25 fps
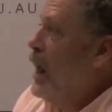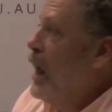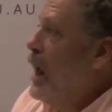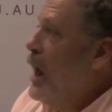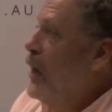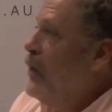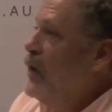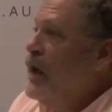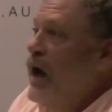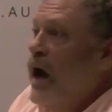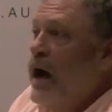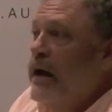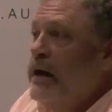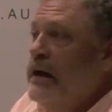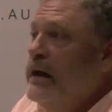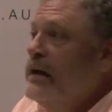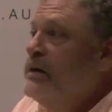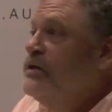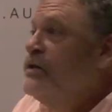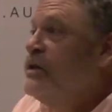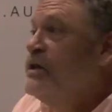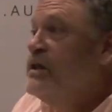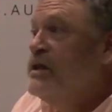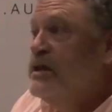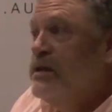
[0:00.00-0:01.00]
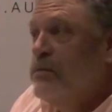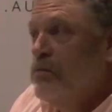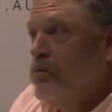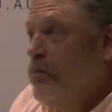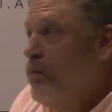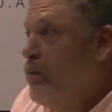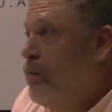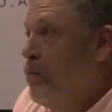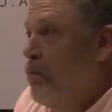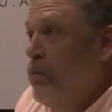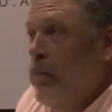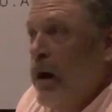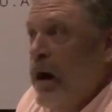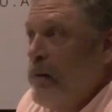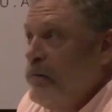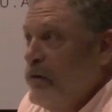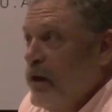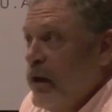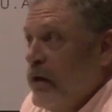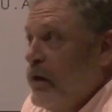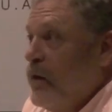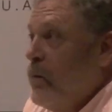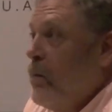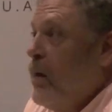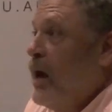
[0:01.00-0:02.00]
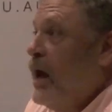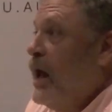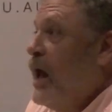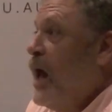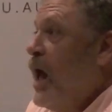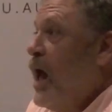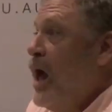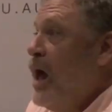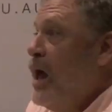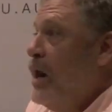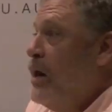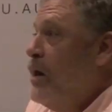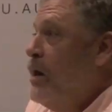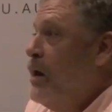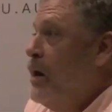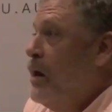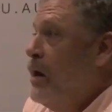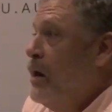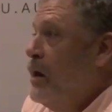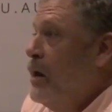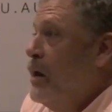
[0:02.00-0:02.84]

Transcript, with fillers: And the idea just popped into my head.